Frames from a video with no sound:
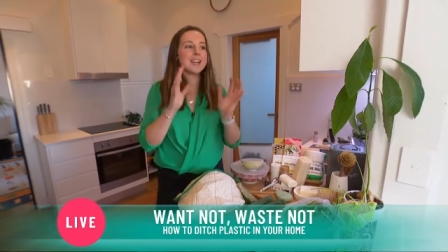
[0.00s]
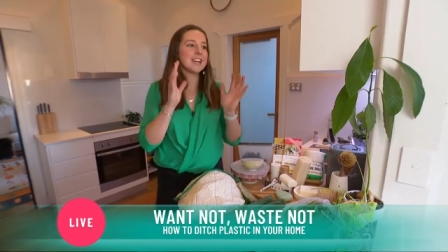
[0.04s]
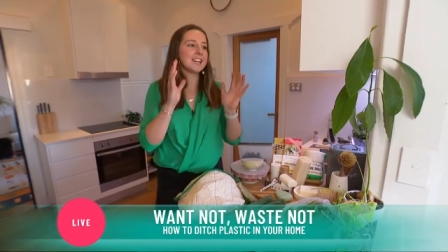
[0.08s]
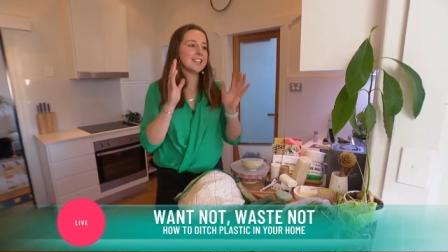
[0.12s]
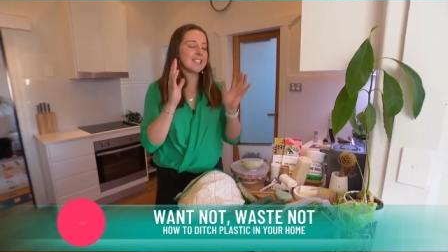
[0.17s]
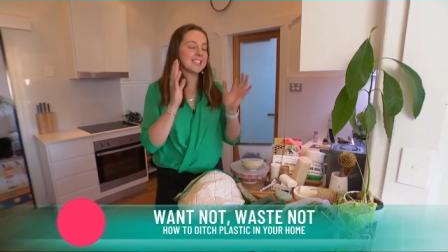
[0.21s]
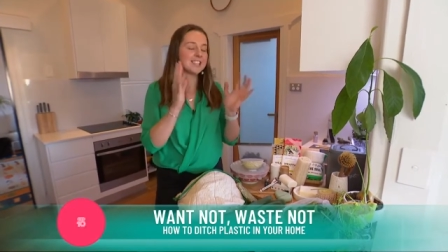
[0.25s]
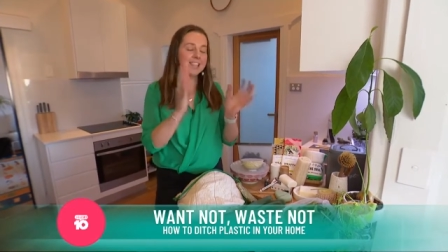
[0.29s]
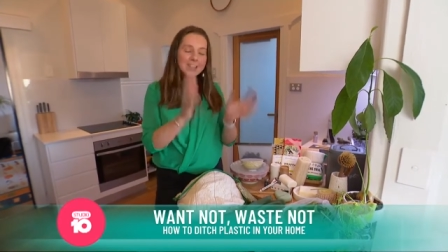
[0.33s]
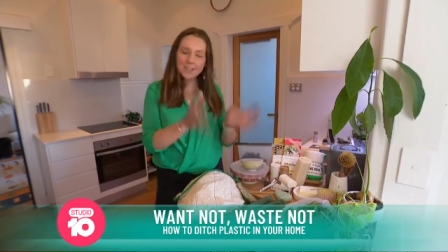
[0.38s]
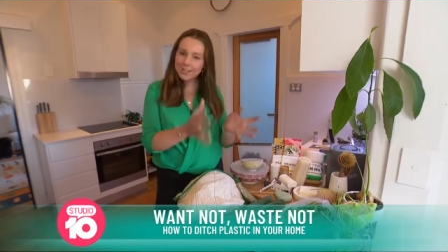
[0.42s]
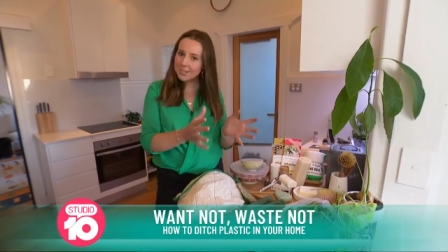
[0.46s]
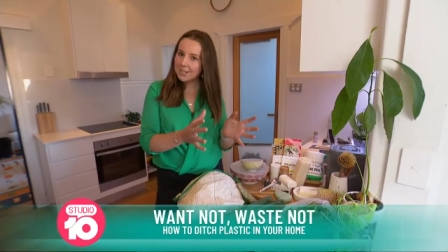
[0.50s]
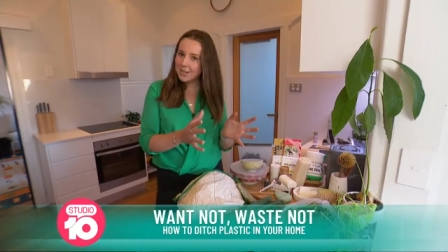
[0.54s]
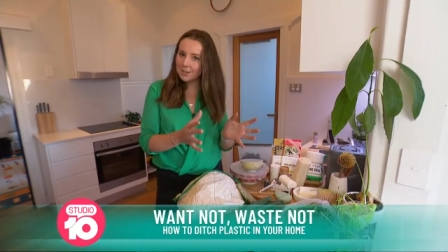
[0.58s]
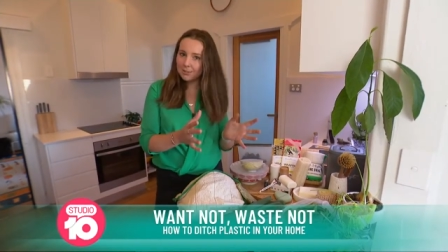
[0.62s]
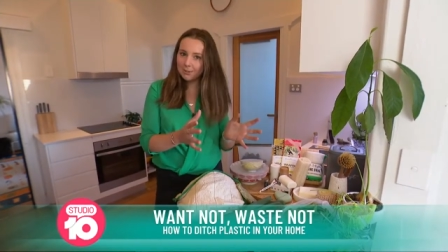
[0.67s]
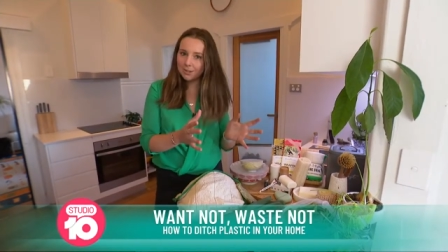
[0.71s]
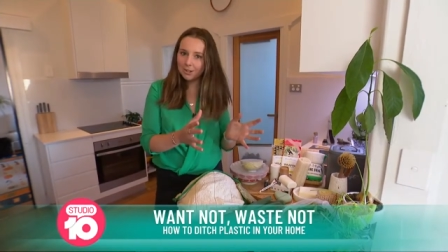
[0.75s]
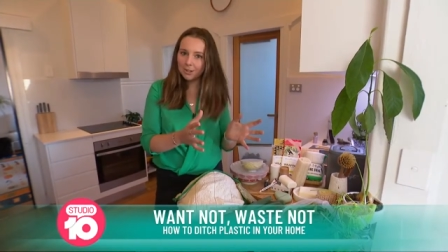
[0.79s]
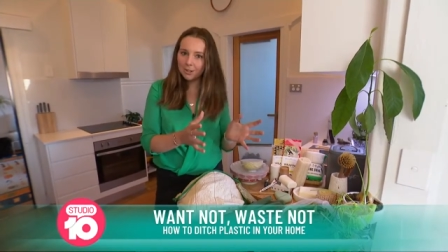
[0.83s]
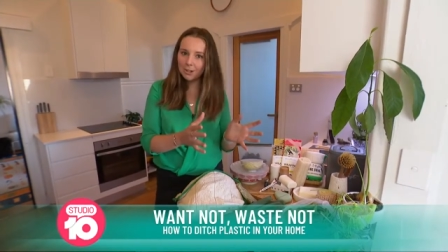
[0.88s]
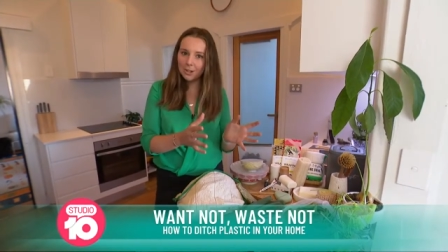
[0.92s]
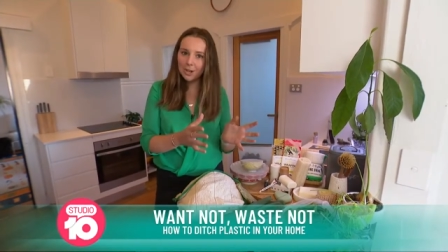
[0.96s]
set
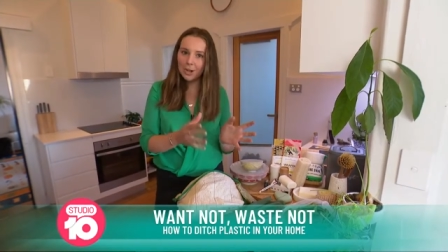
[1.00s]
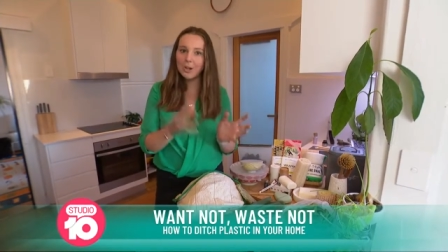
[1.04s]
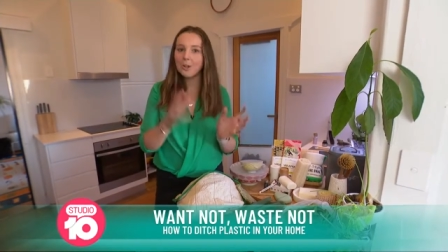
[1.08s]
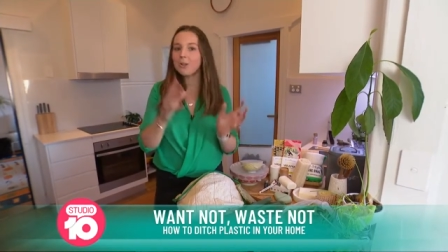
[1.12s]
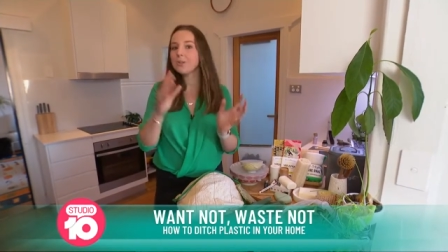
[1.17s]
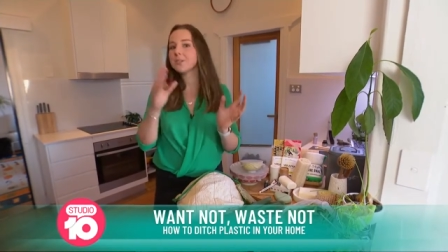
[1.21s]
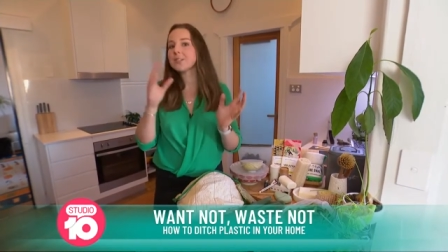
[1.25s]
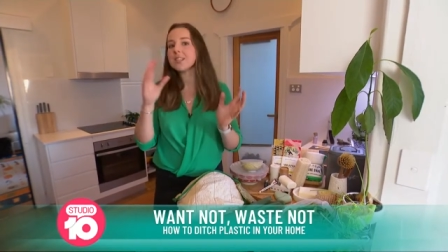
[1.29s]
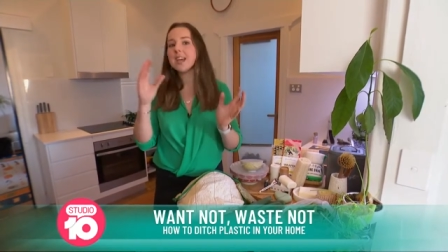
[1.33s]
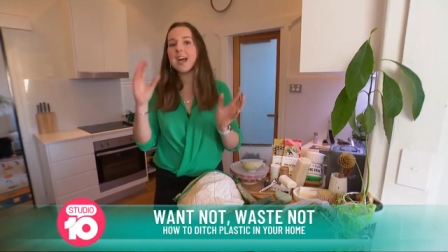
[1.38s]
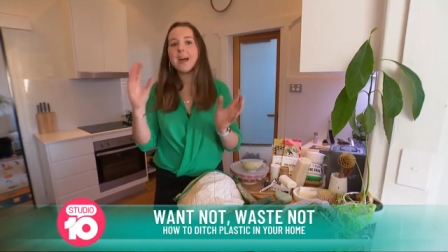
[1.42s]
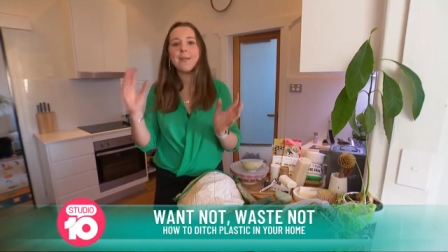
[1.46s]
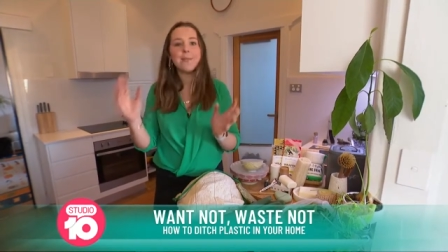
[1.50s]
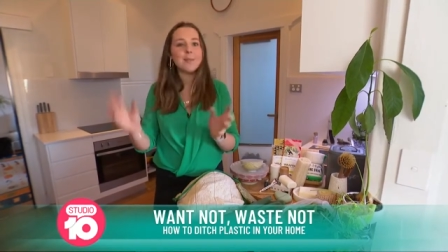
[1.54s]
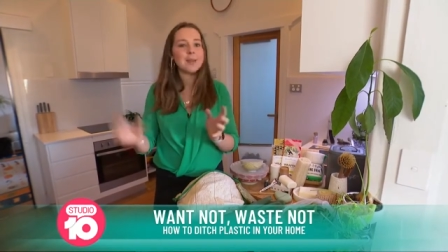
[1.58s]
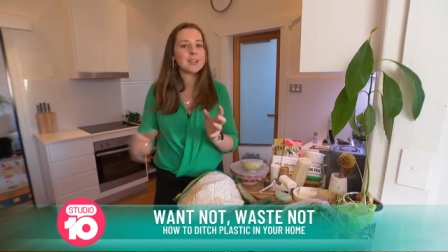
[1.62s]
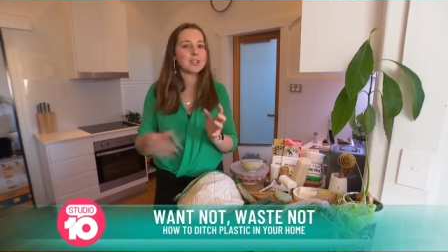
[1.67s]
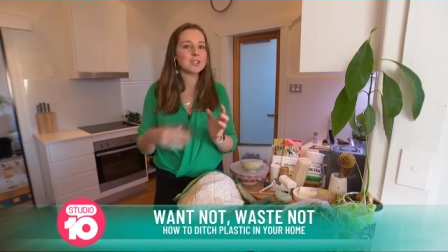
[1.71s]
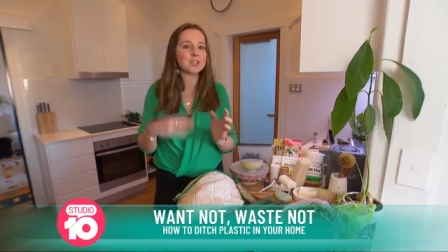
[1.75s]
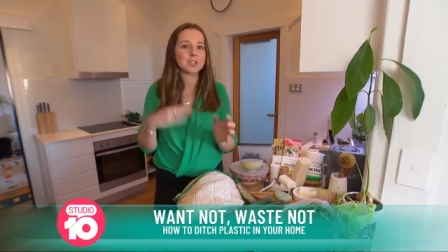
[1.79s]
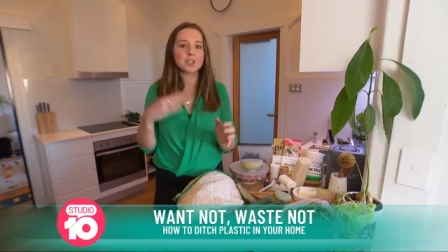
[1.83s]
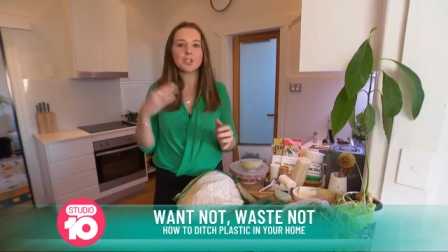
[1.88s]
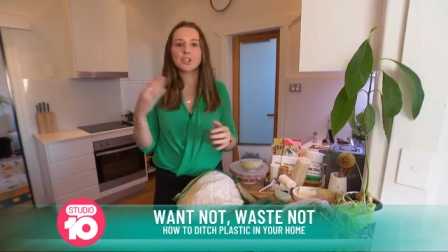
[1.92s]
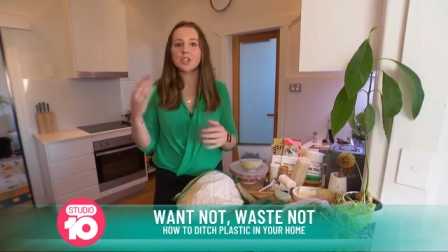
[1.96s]
yourself little goals and
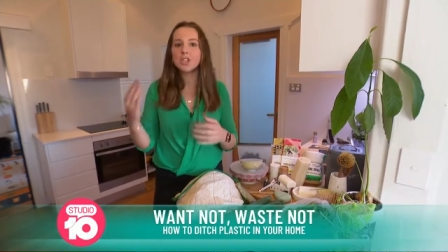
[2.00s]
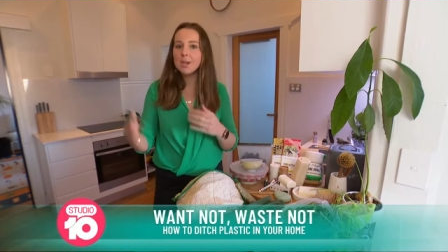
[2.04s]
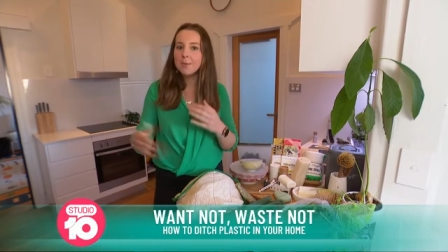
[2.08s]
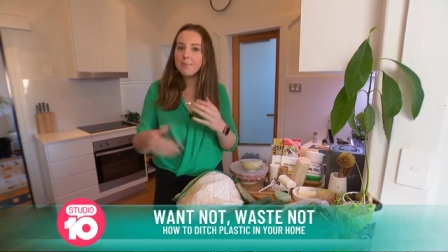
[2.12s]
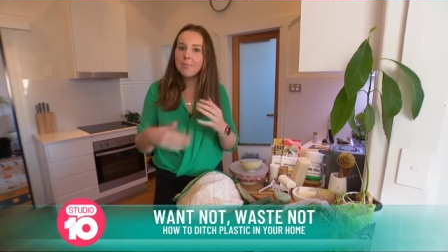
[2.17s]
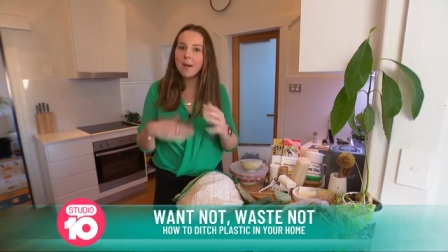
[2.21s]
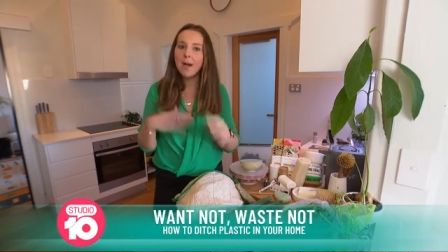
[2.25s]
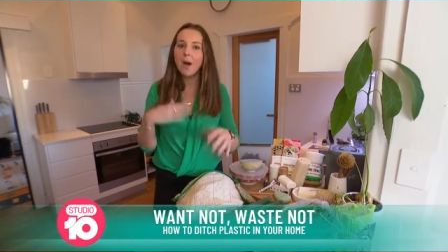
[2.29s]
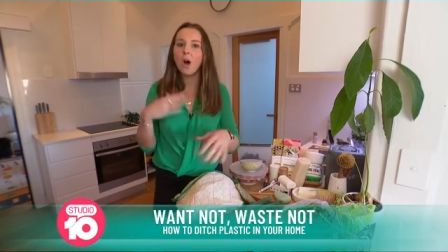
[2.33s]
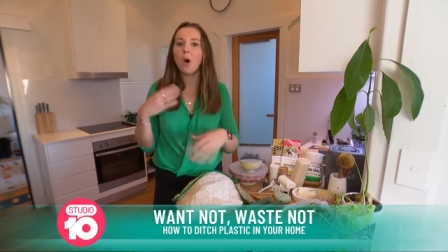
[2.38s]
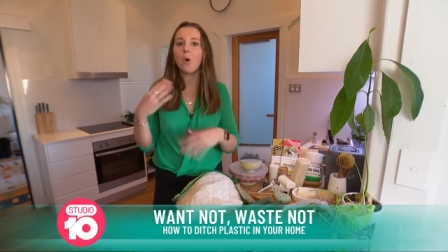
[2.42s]
then just chip